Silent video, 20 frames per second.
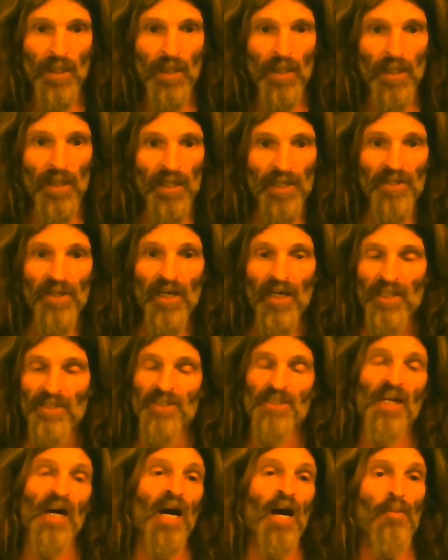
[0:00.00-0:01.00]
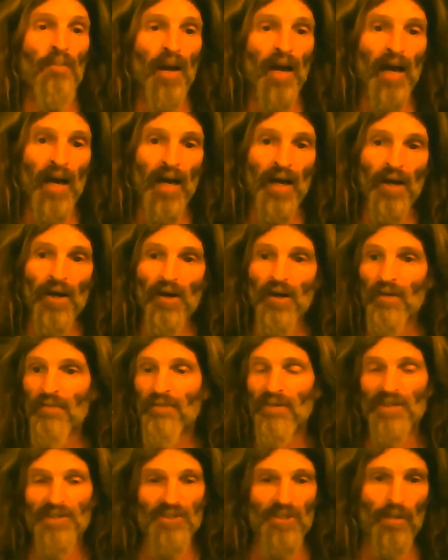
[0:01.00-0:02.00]
it does not matter
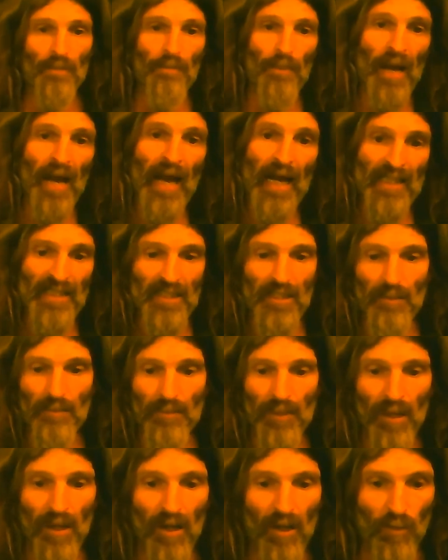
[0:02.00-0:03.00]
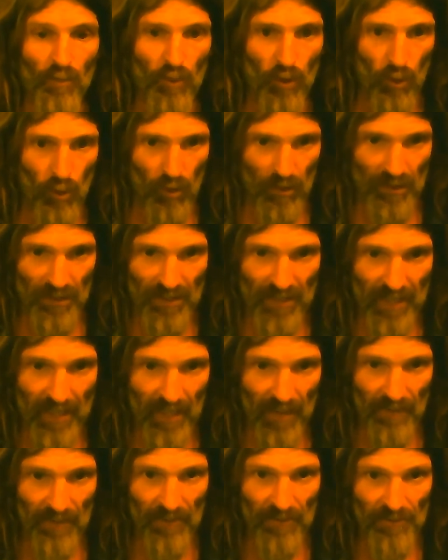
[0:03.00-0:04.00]
if it's a basketball rolling
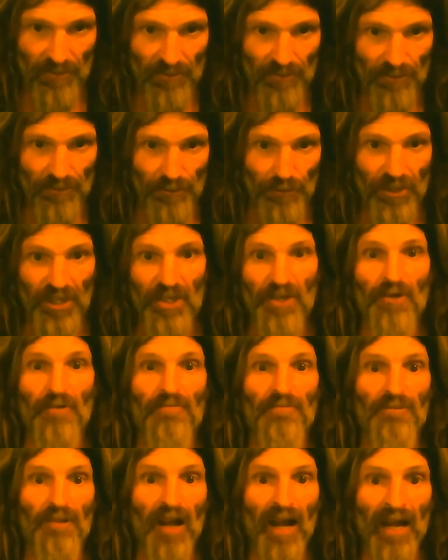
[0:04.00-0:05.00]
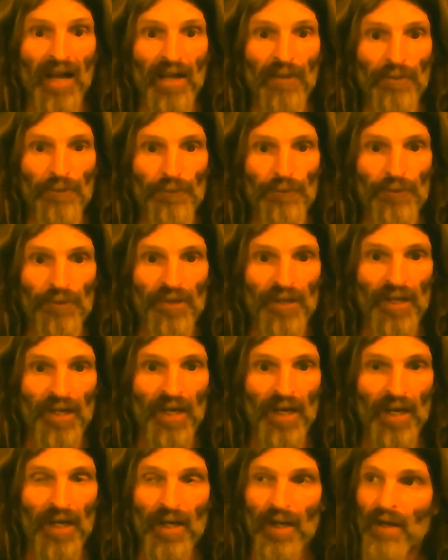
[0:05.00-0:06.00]
down the street or flying through the
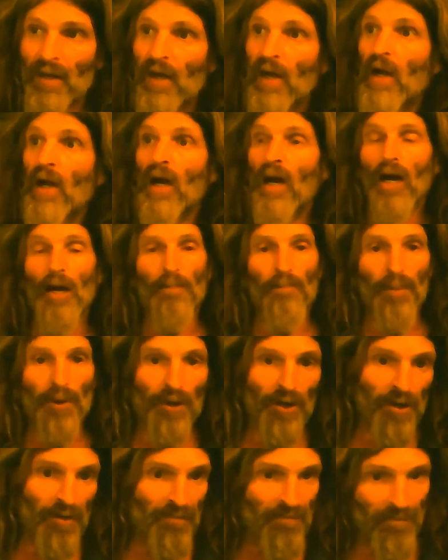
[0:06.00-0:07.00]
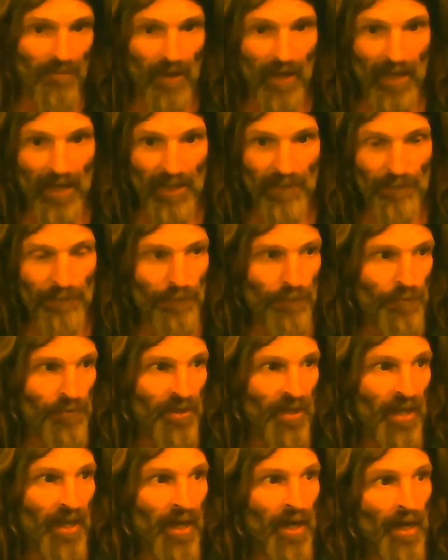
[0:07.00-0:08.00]
air, a bird flying
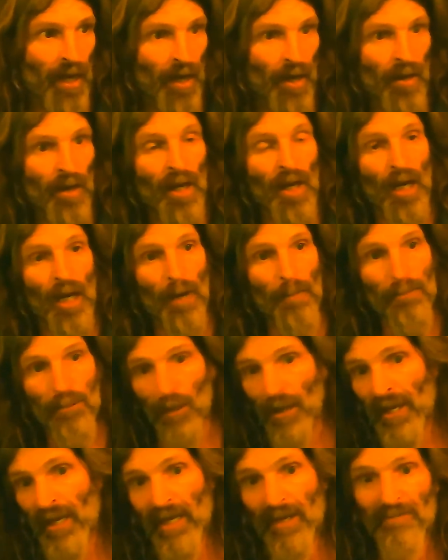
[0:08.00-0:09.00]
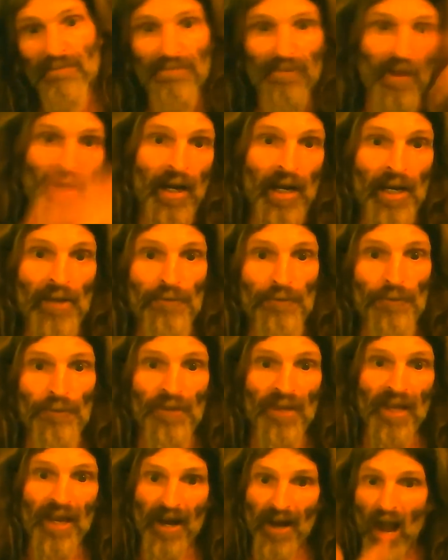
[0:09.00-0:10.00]
through the air, a plane flying
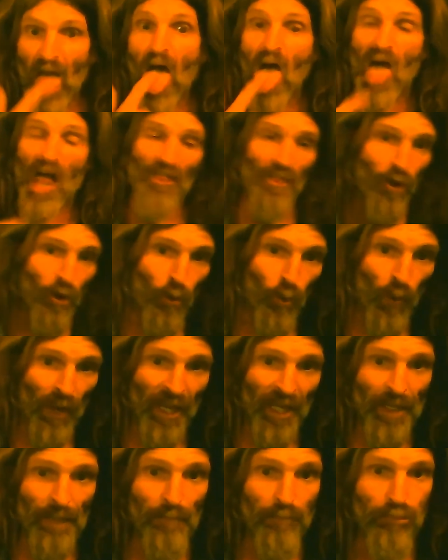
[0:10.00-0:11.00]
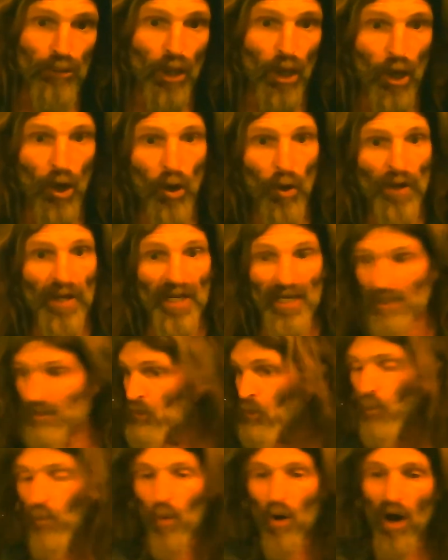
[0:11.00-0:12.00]
through the air, the wind blowing,
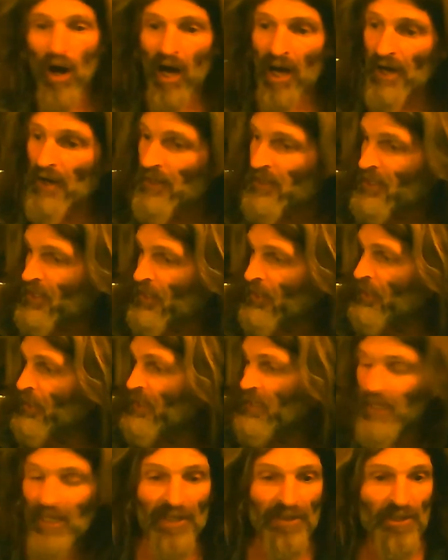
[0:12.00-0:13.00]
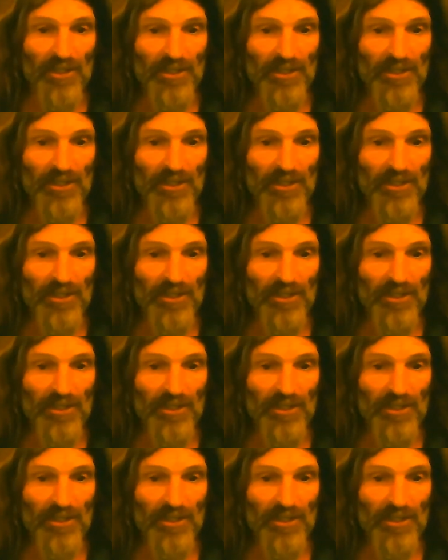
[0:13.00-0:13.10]
the water current in the